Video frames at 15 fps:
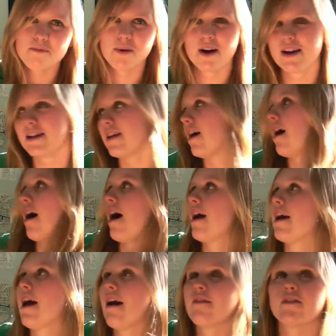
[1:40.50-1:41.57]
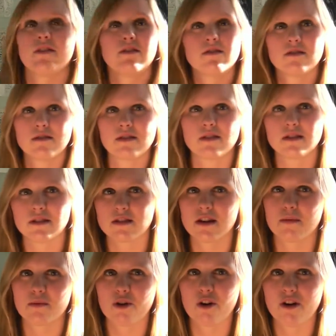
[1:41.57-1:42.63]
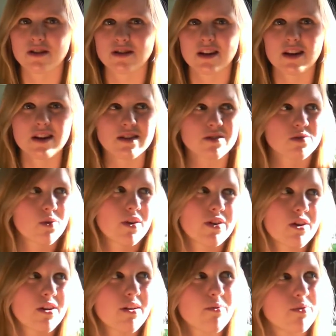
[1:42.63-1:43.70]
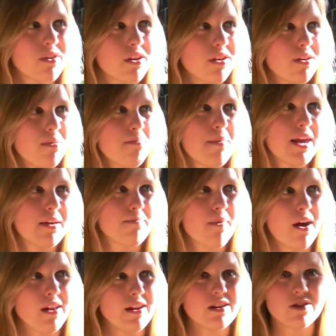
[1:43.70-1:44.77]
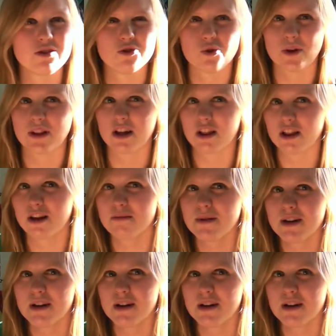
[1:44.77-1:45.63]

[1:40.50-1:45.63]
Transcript: But I haven't come across any, so I thought I would make mine and join the club.